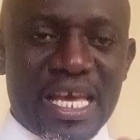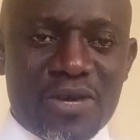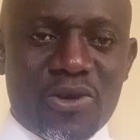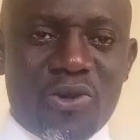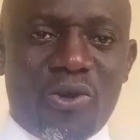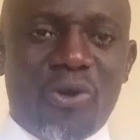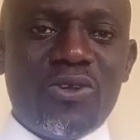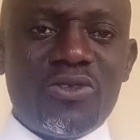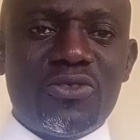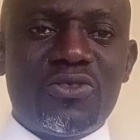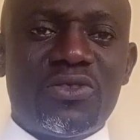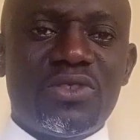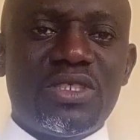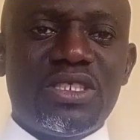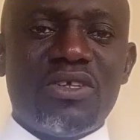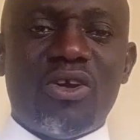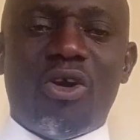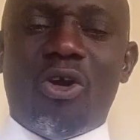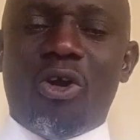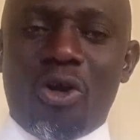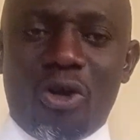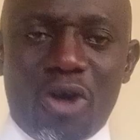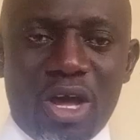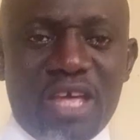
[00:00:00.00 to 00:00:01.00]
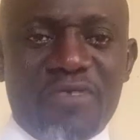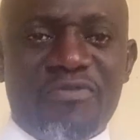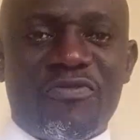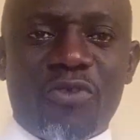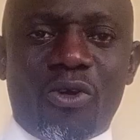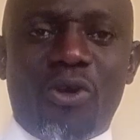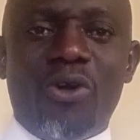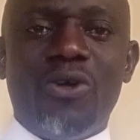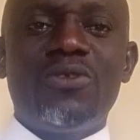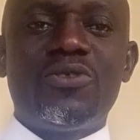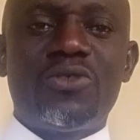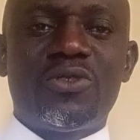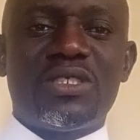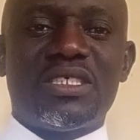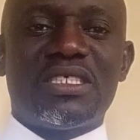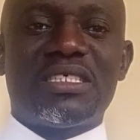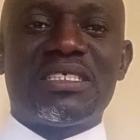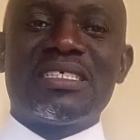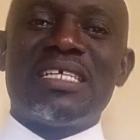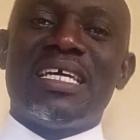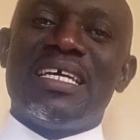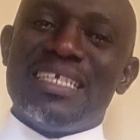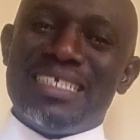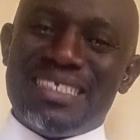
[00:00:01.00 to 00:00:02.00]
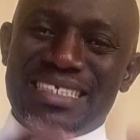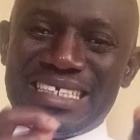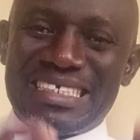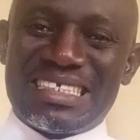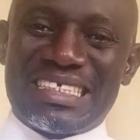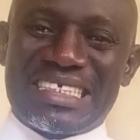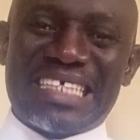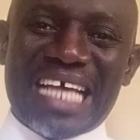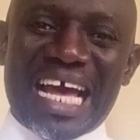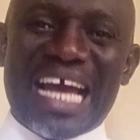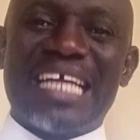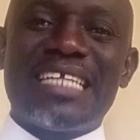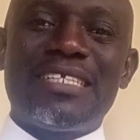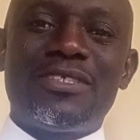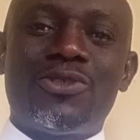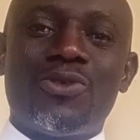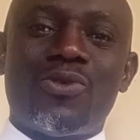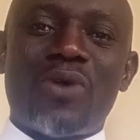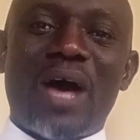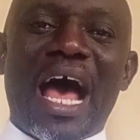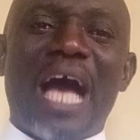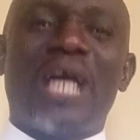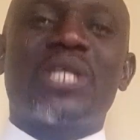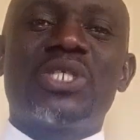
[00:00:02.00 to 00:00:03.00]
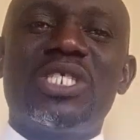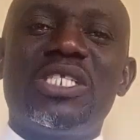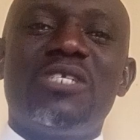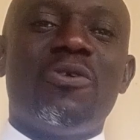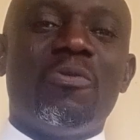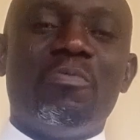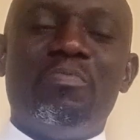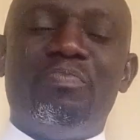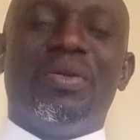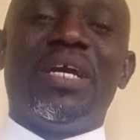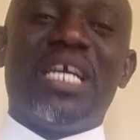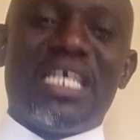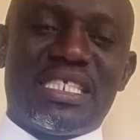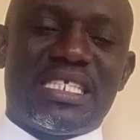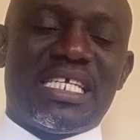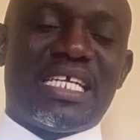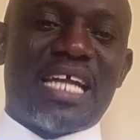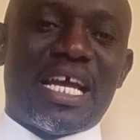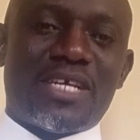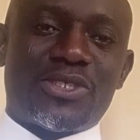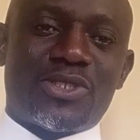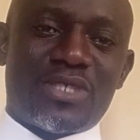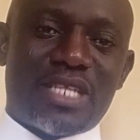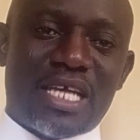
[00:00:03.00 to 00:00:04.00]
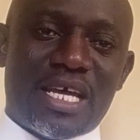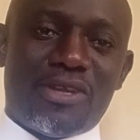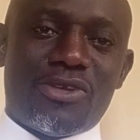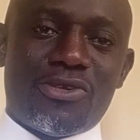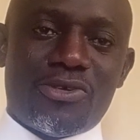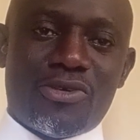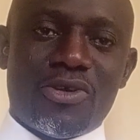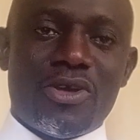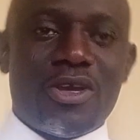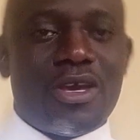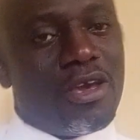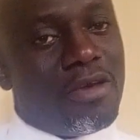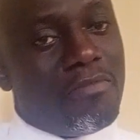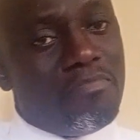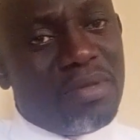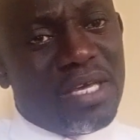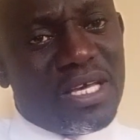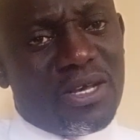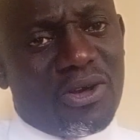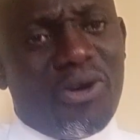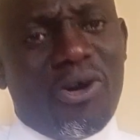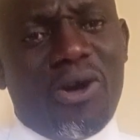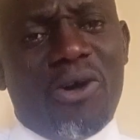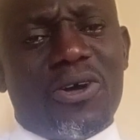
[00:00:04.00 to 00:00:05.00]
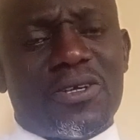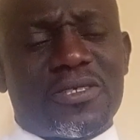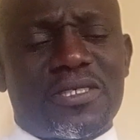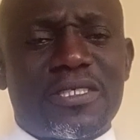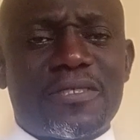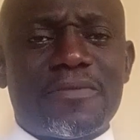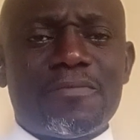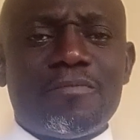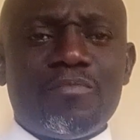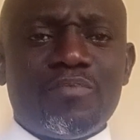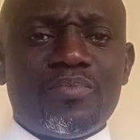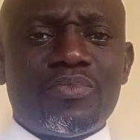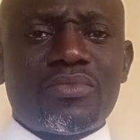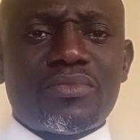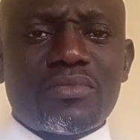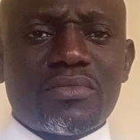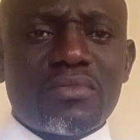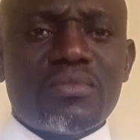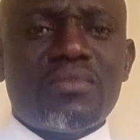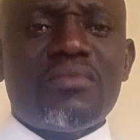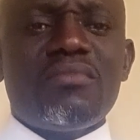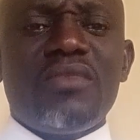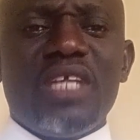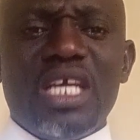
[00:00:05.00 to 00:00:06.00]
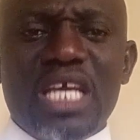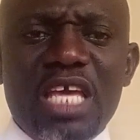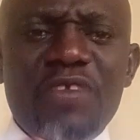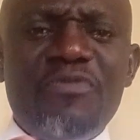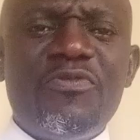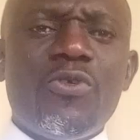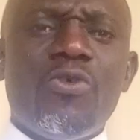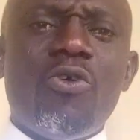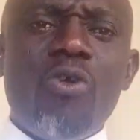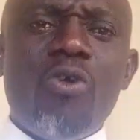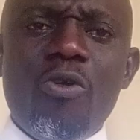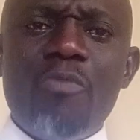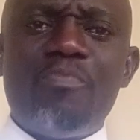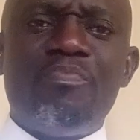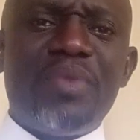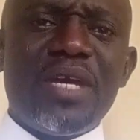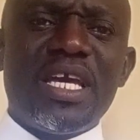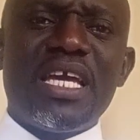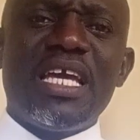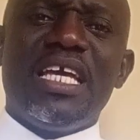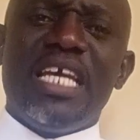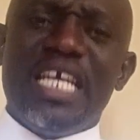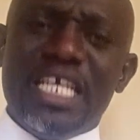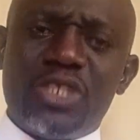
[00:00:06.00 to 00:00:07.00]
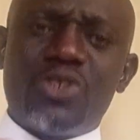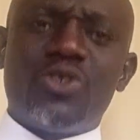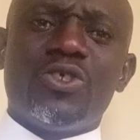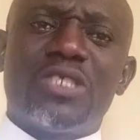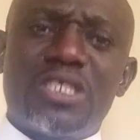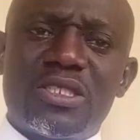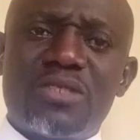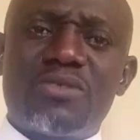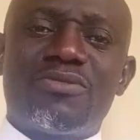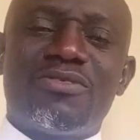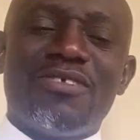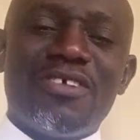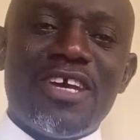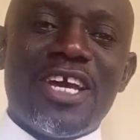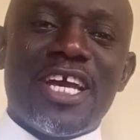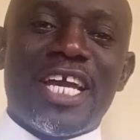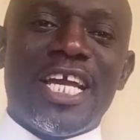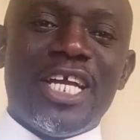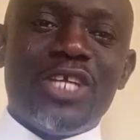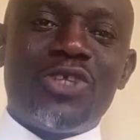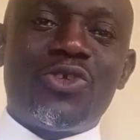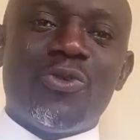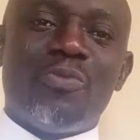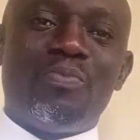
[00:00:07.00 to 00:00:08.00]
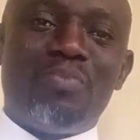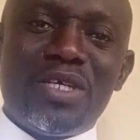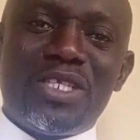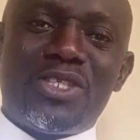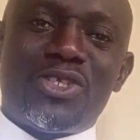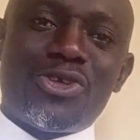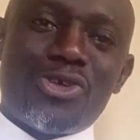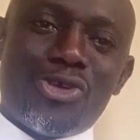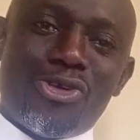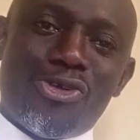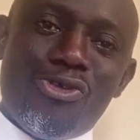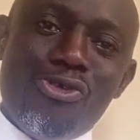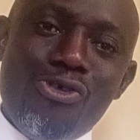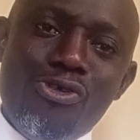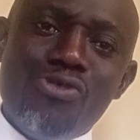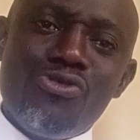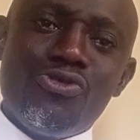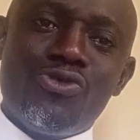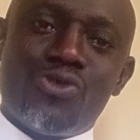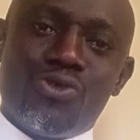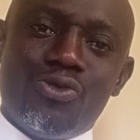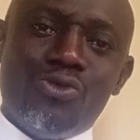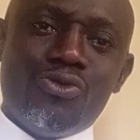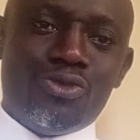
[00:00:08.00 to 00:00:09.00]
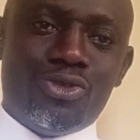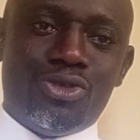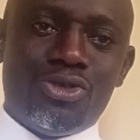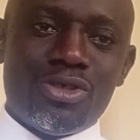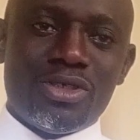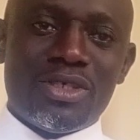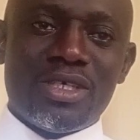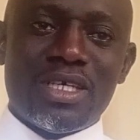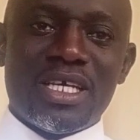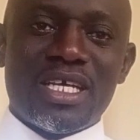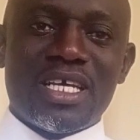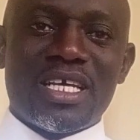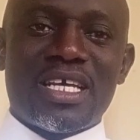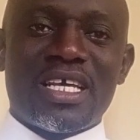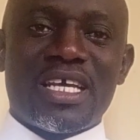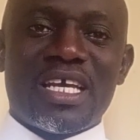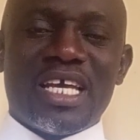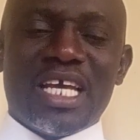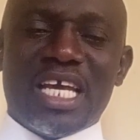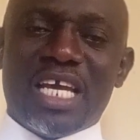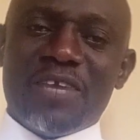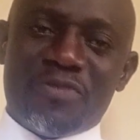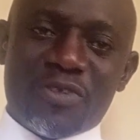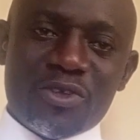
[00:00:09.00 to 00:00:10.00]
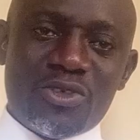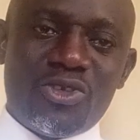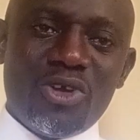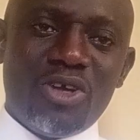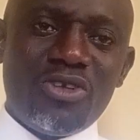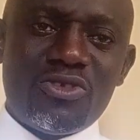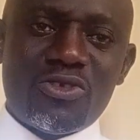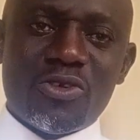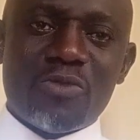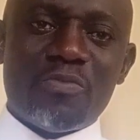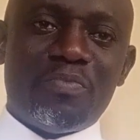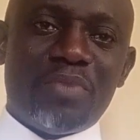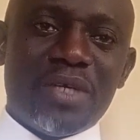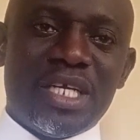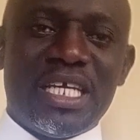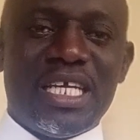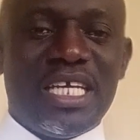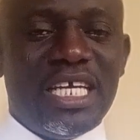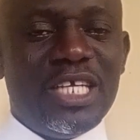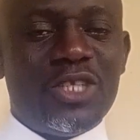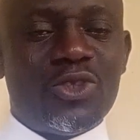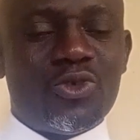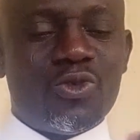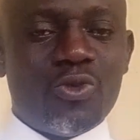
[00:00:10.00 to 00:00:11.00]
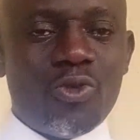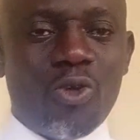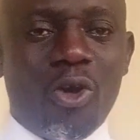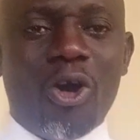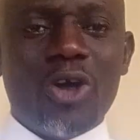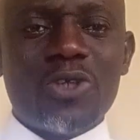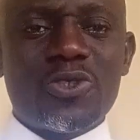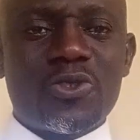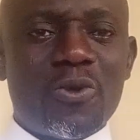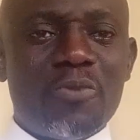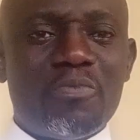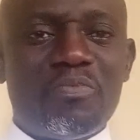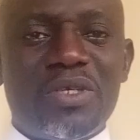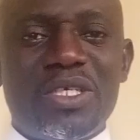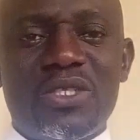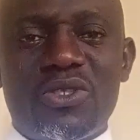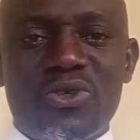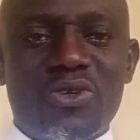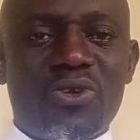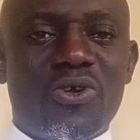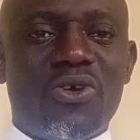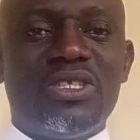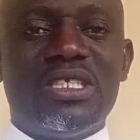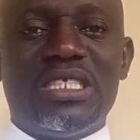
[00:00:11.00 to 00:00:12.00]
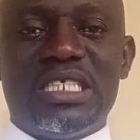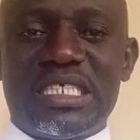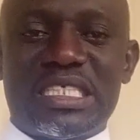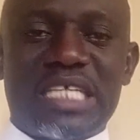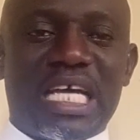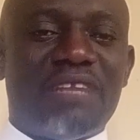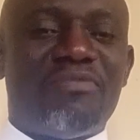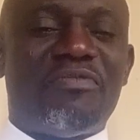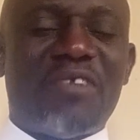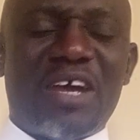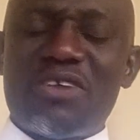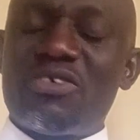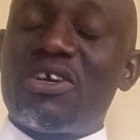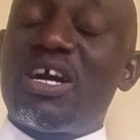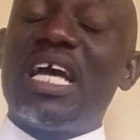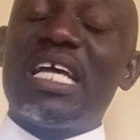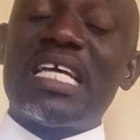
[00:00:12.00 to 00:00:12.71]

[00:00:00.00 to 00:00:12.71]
a country or if countries decide to actually obey international law, because if you obey it, will be to your own good. If you don't obey, it will also be to your own disadvantage.